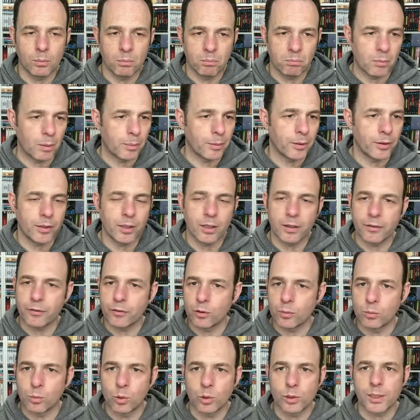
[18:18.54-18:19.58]
Maybe three or
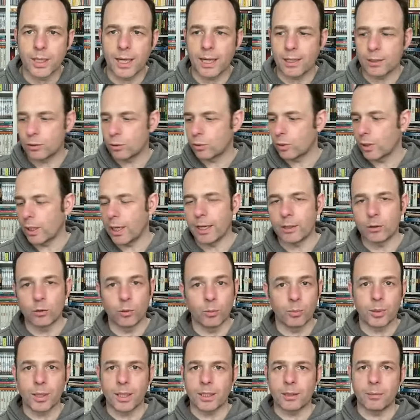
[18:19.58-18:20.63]
four more to add to it. I
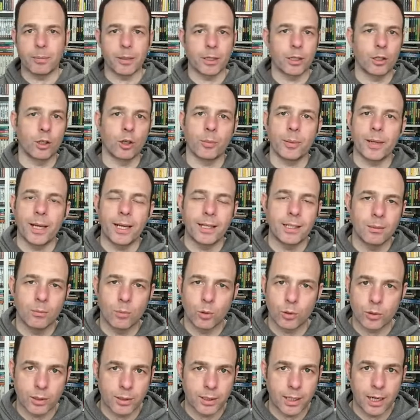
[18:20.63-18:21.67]
don't plan on picking up any
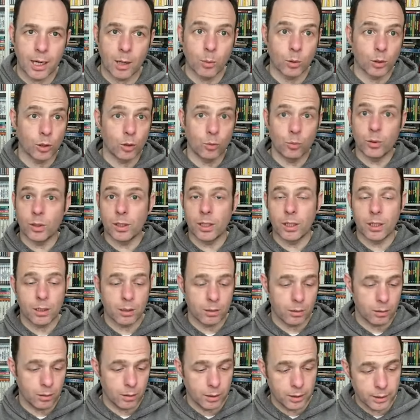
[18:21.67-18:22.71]
more than that. I want to really
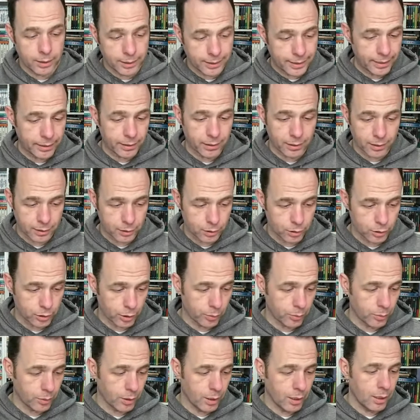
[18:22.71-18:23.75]
get the list
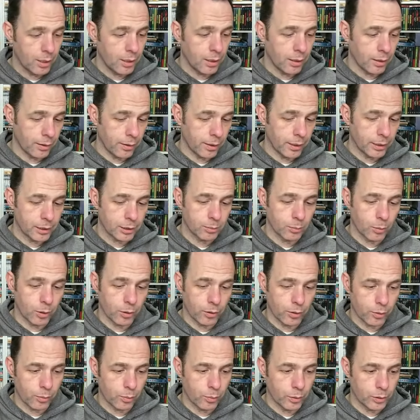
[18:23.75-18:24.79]
down this
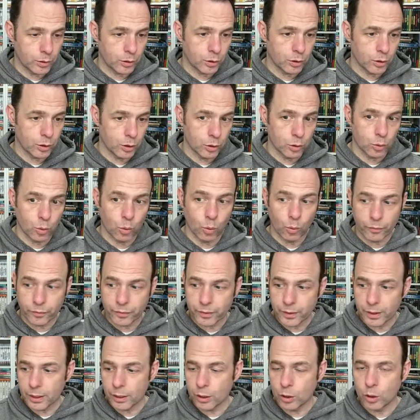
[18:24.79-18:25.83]
month, which is
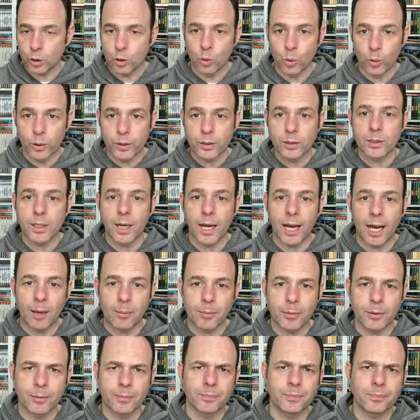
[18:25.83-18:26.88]
hopefully going to
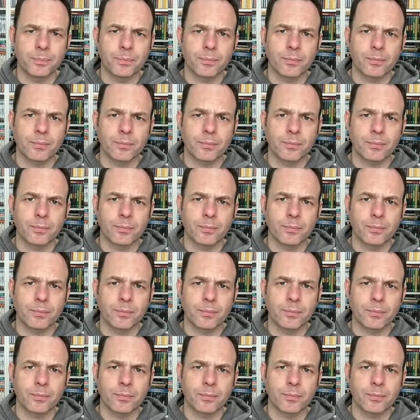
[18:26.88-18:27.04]
happen.